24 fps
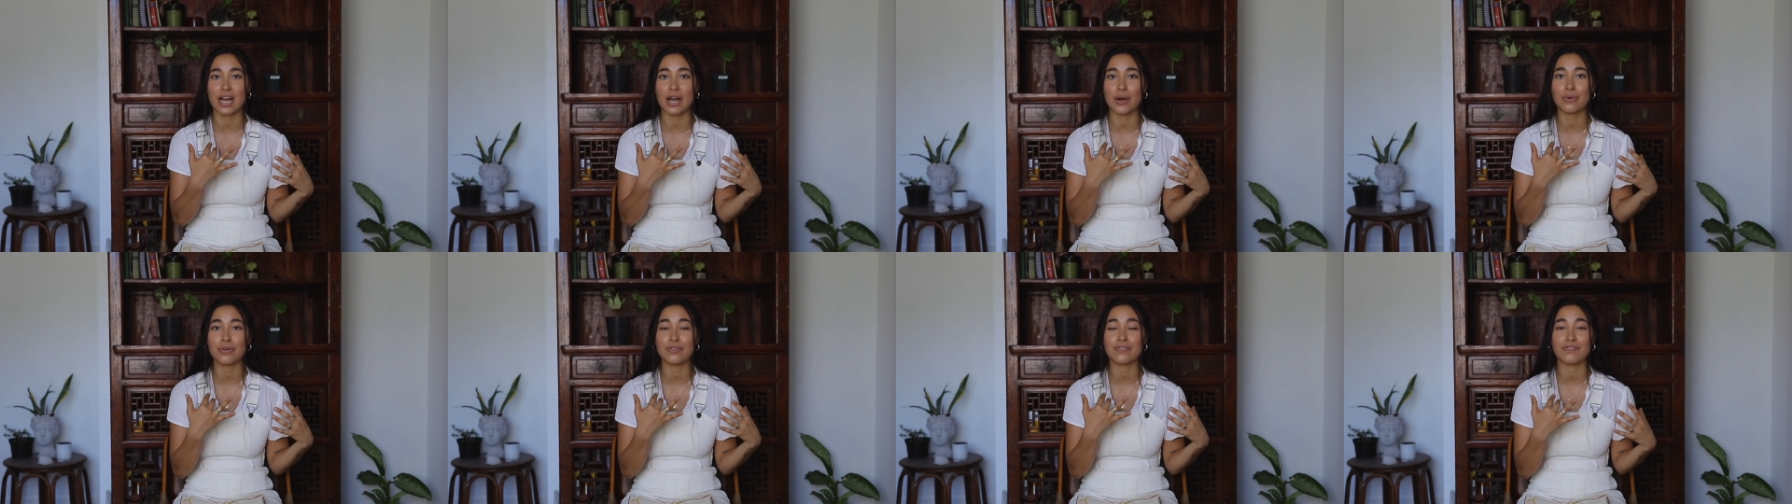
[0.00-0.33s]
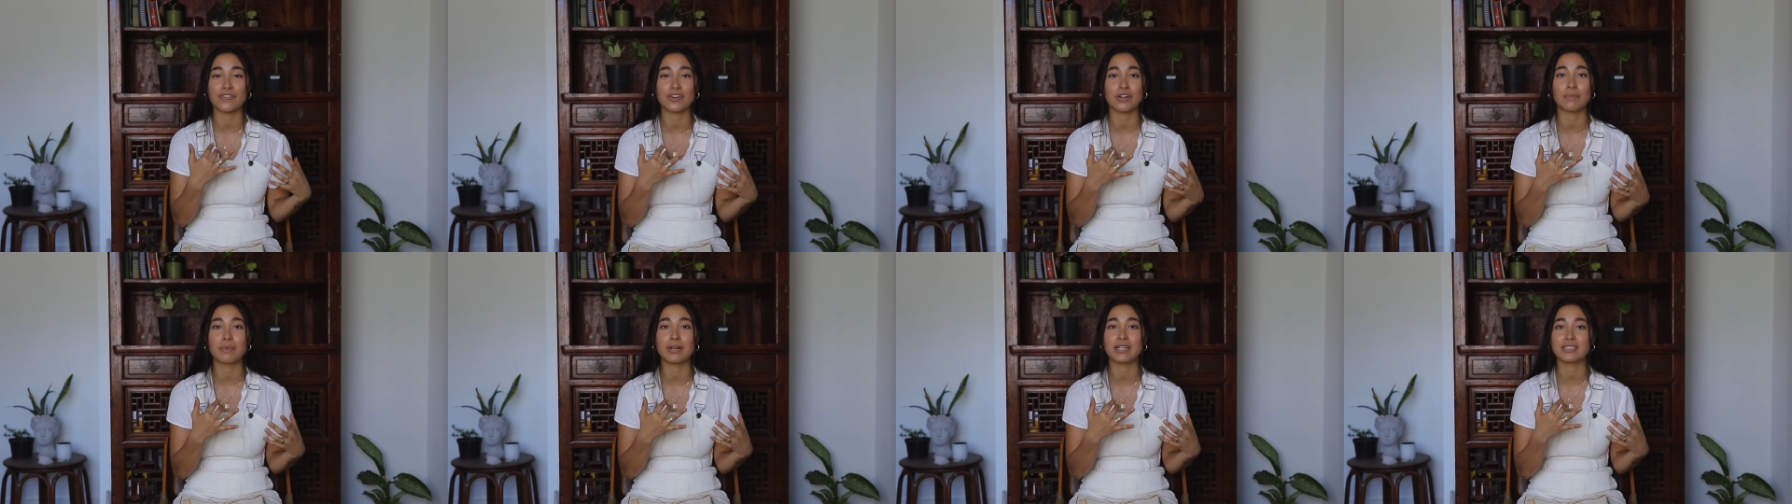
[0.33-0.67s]
I would
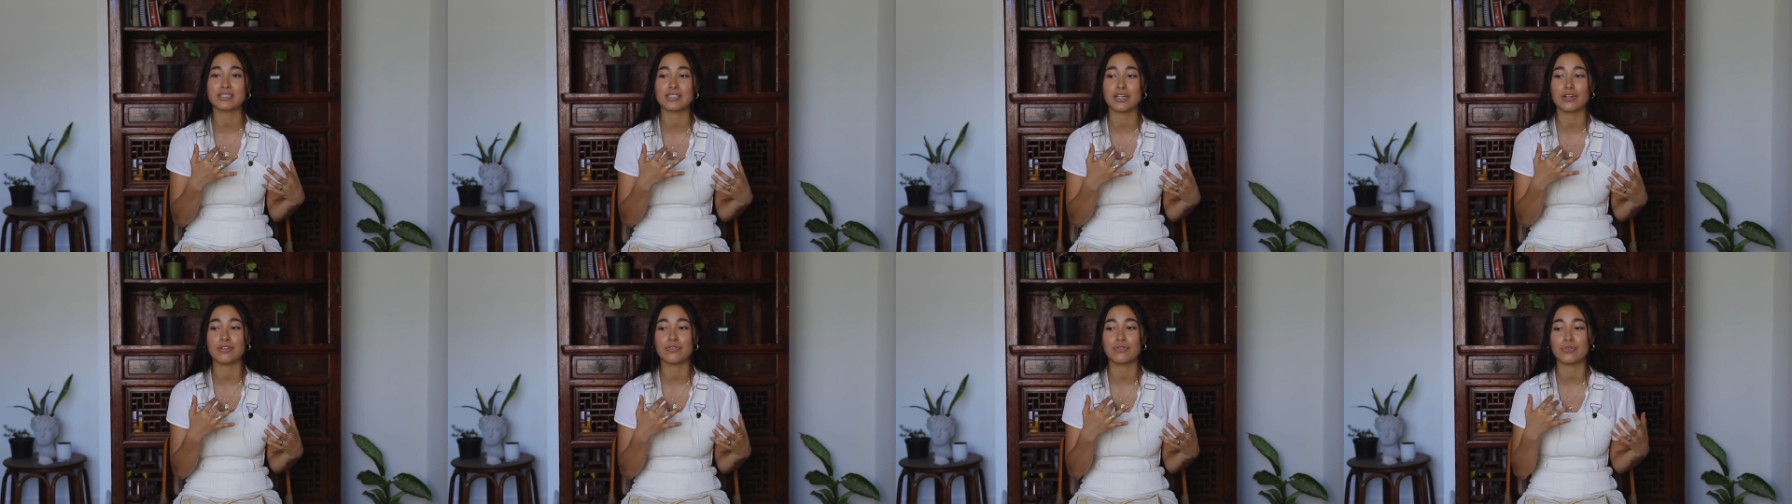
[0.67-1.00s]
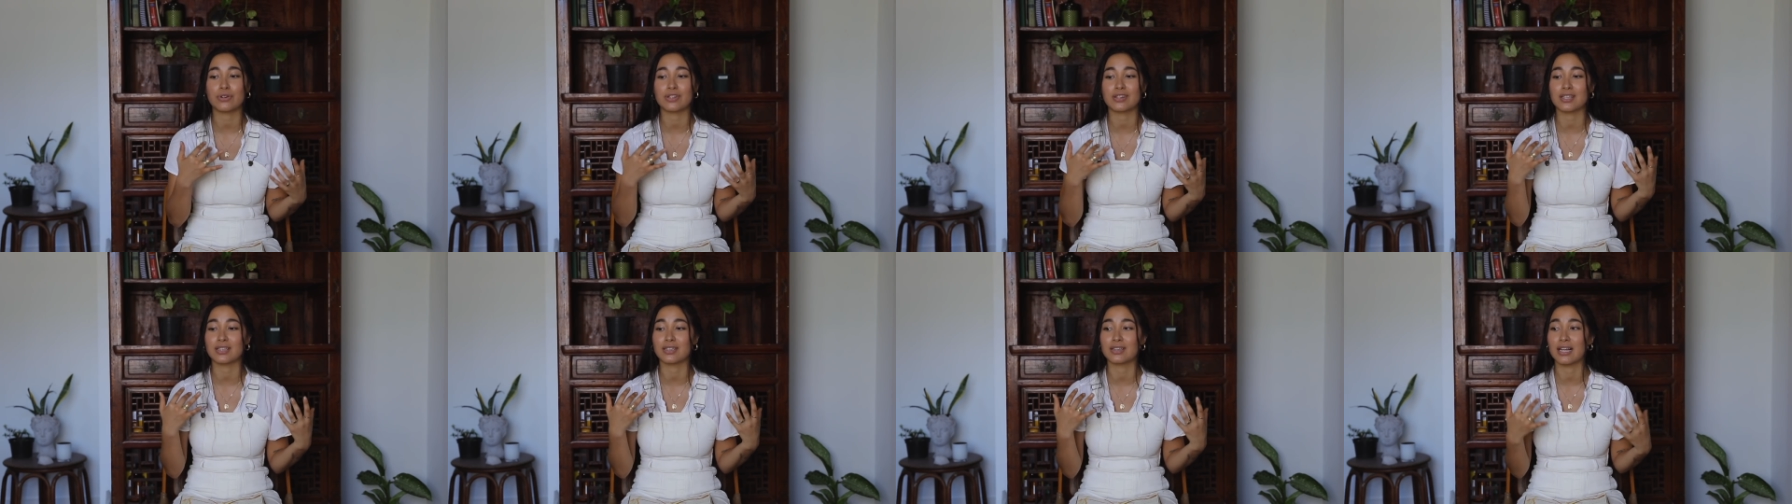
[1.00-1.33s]
fill
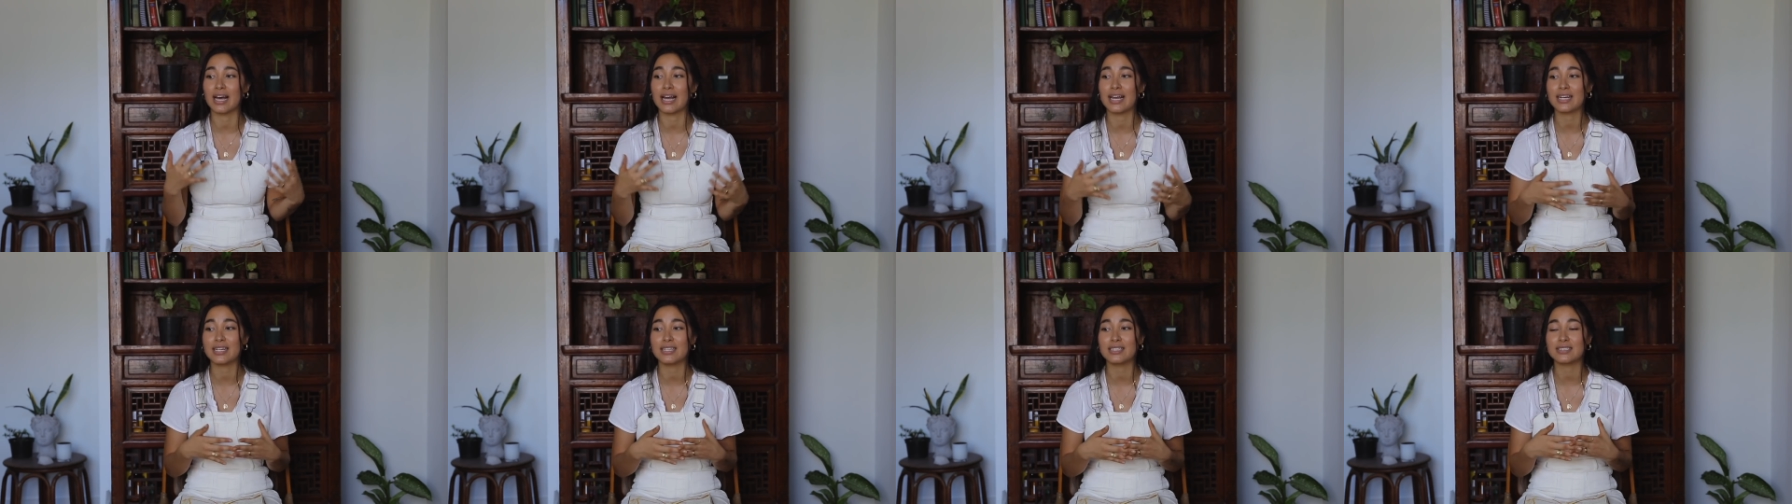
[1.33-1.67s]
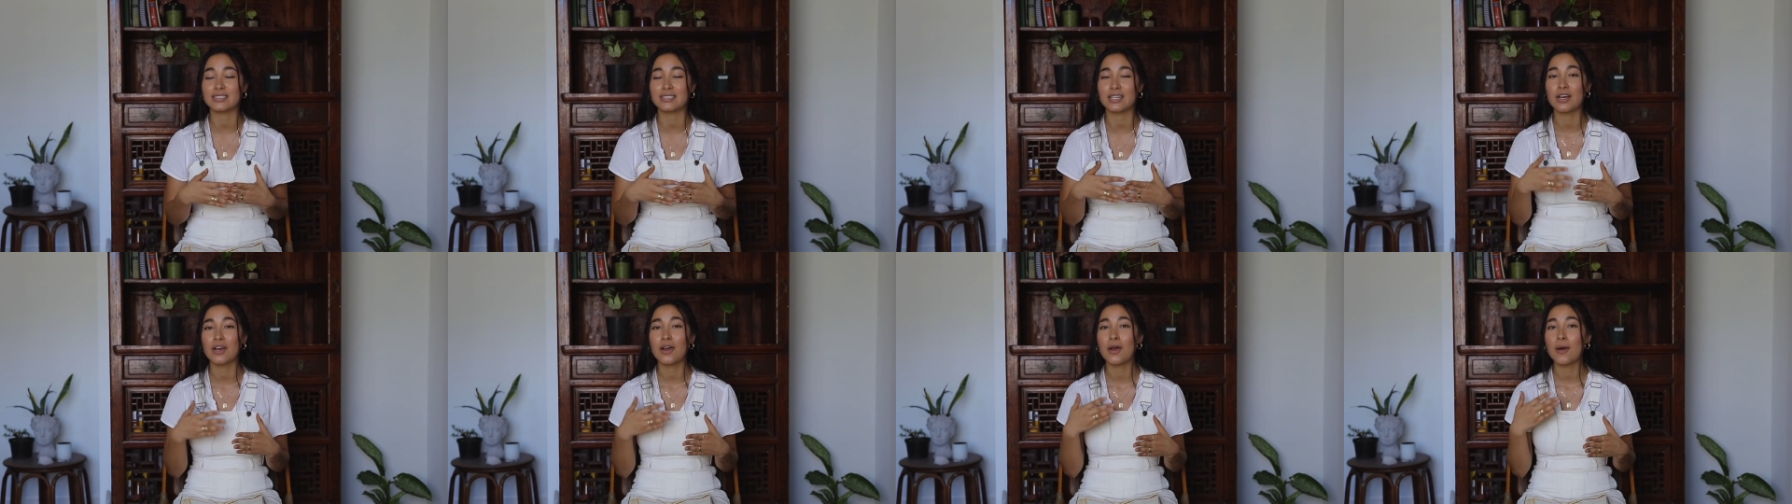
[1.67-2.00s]
myself with the
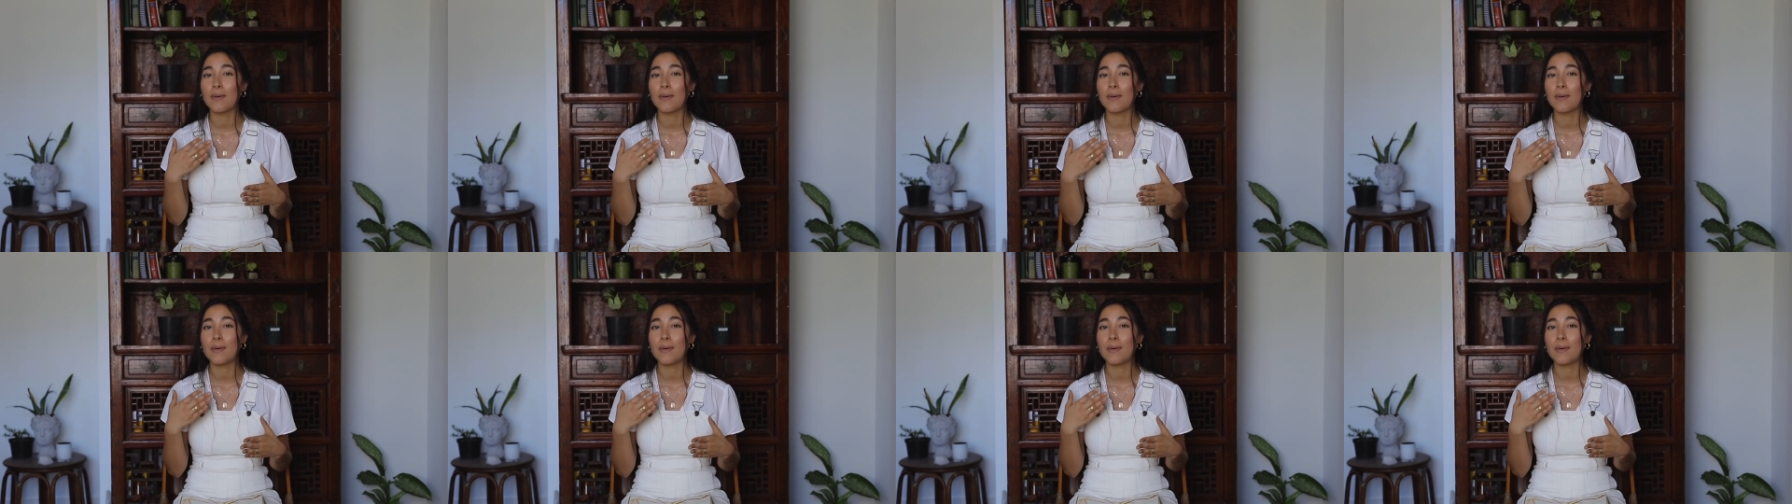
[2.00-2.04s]
lightest,